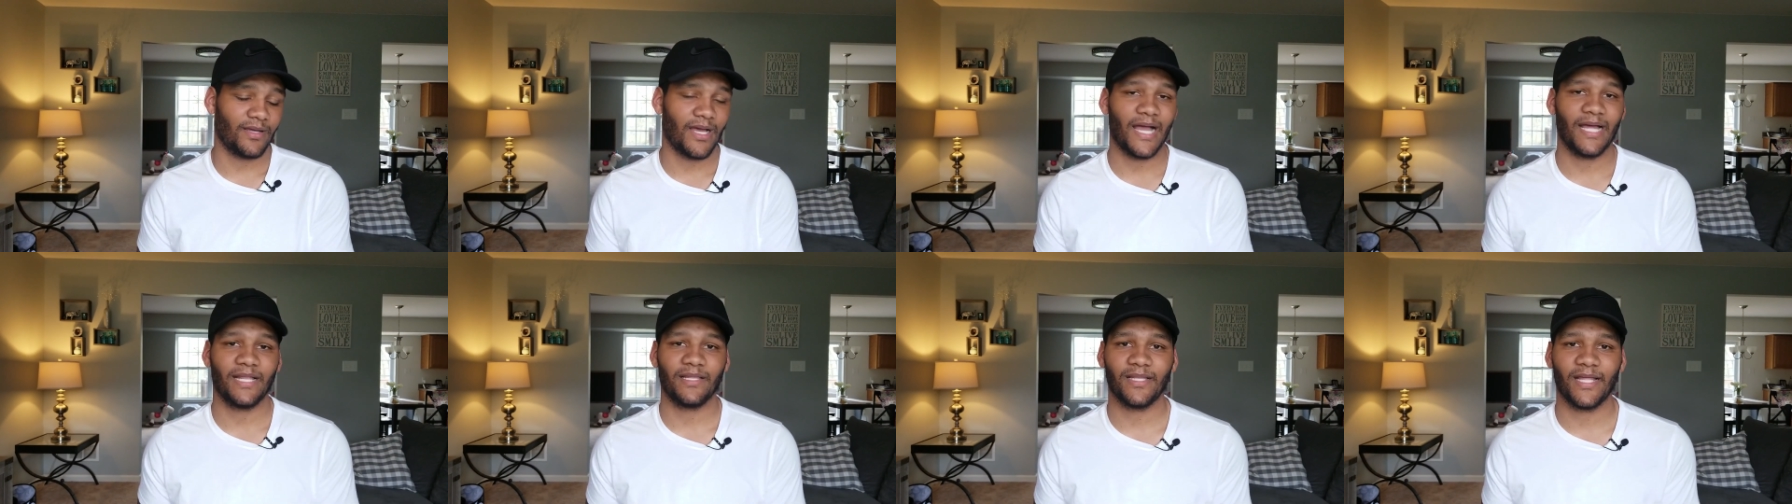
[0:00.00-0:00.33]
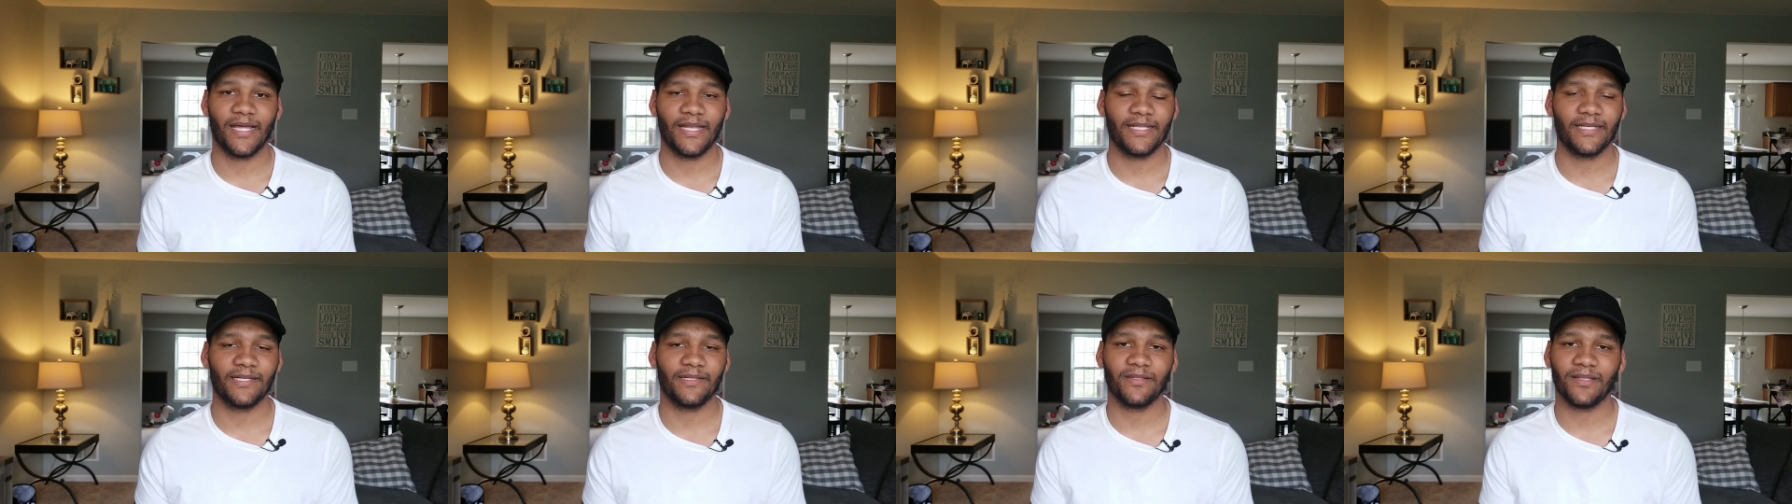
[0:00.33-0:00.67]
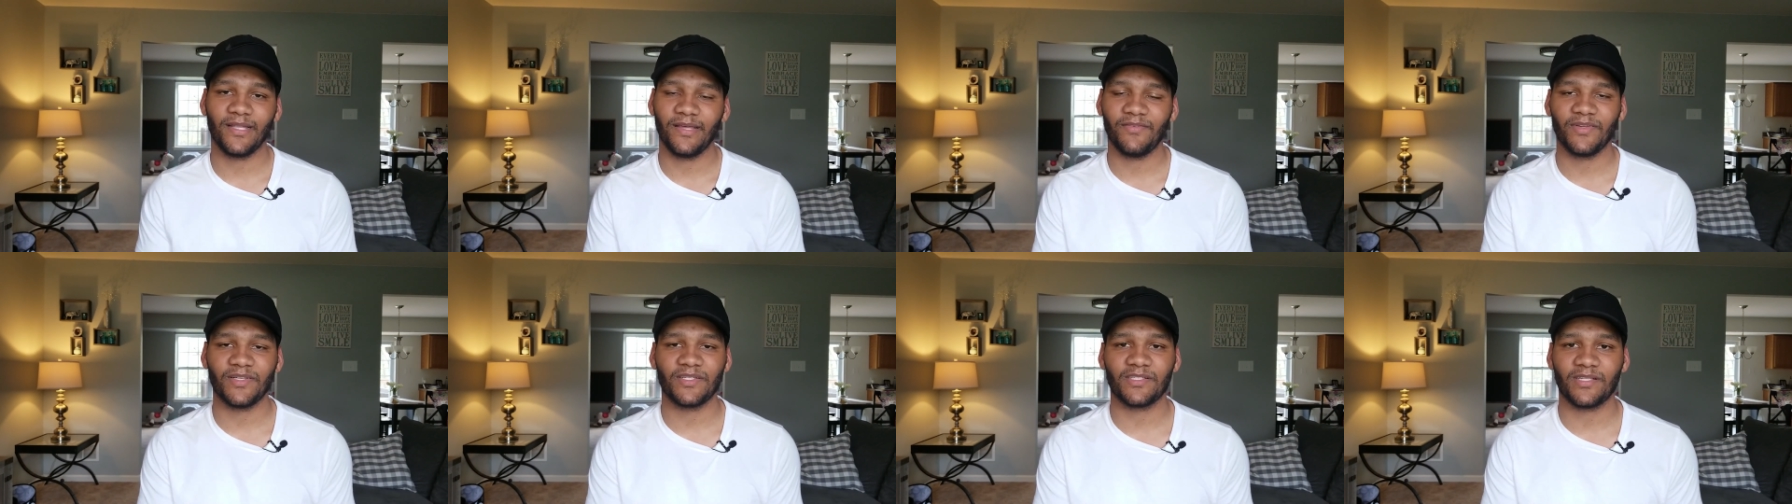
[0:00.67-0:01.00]
I let it
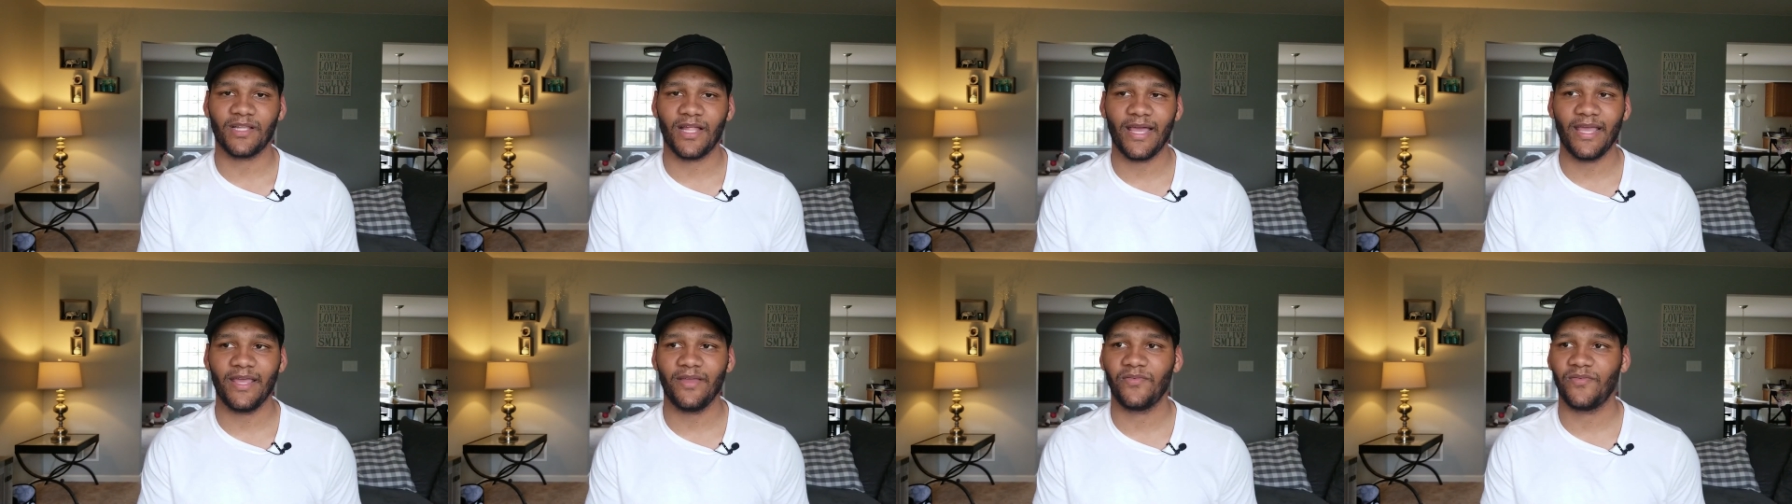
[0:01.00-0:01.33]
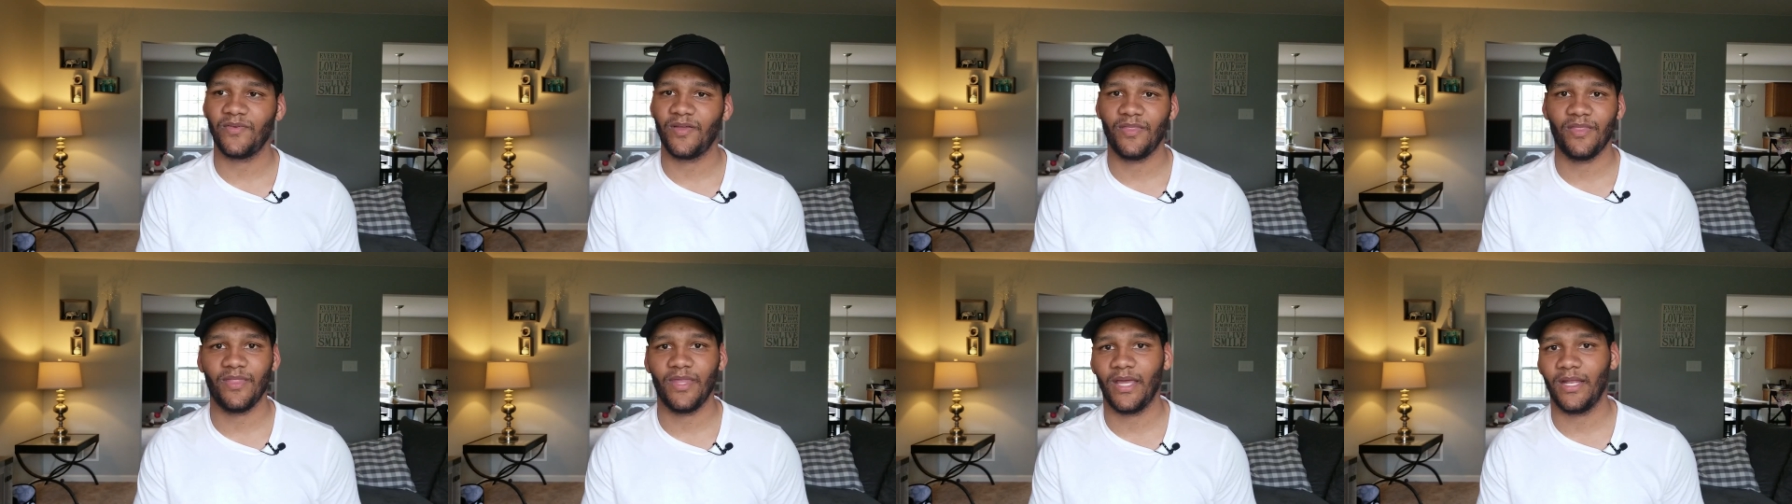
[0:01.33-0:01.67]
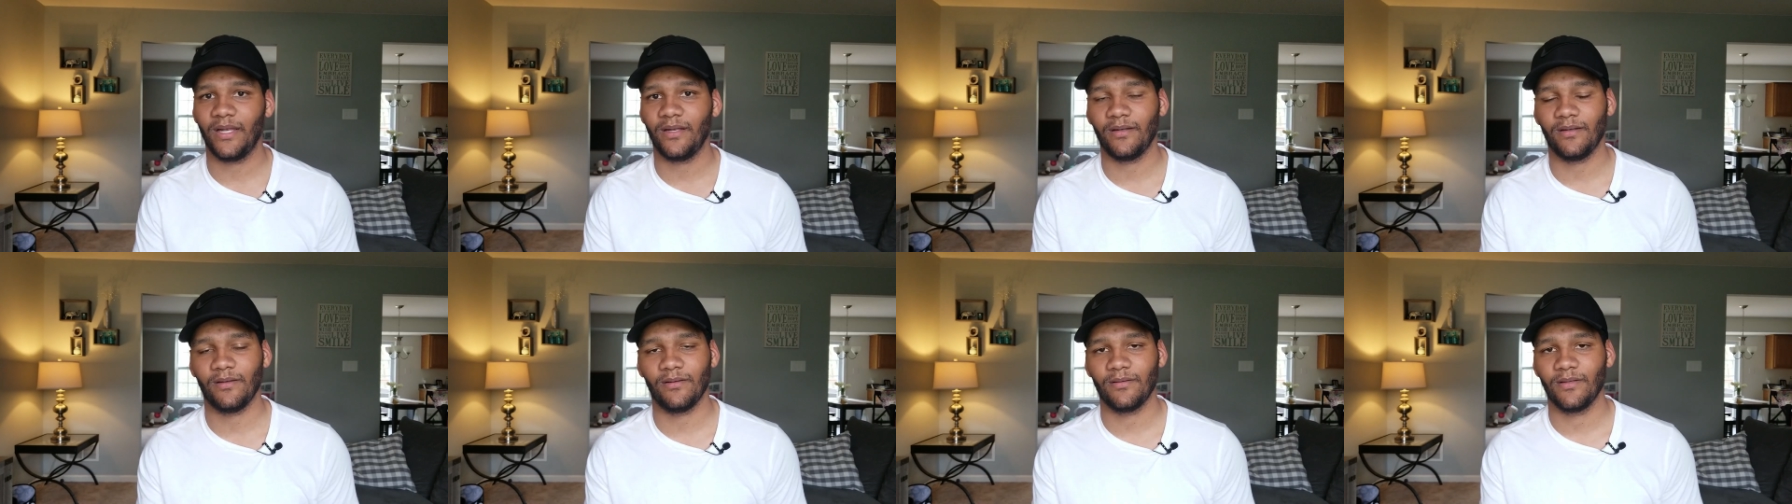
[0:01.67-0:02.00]
live its life and
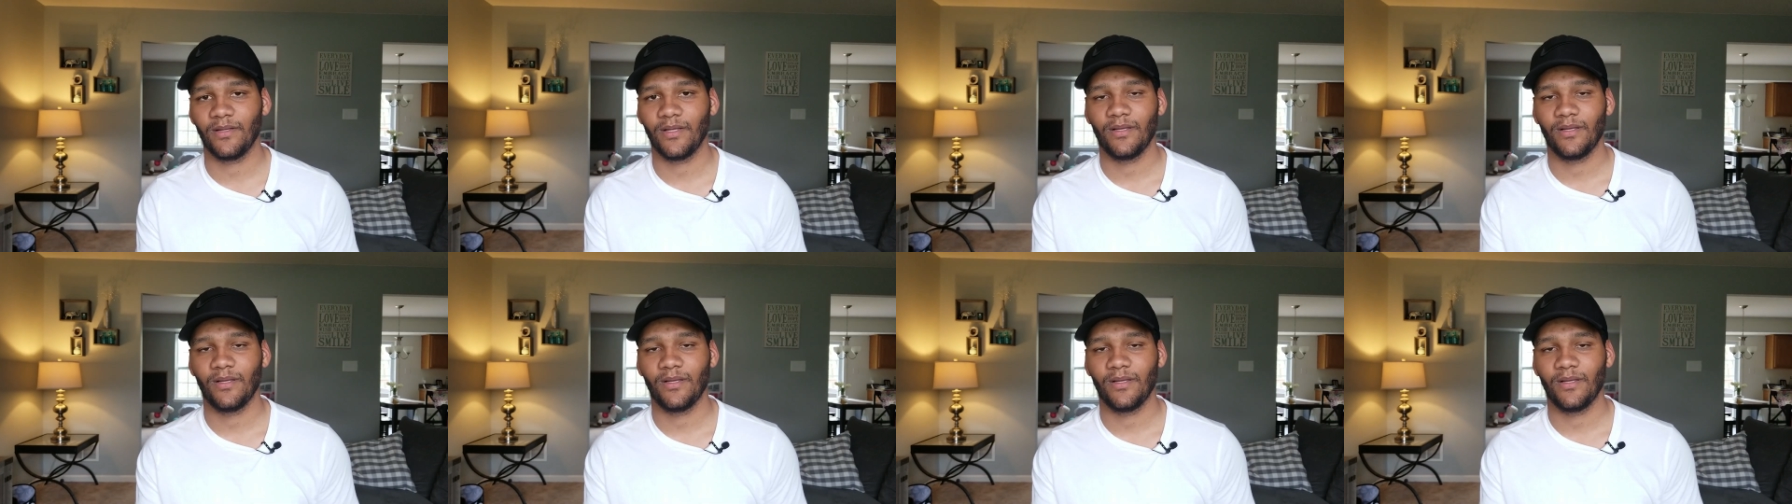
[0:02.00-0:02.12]
then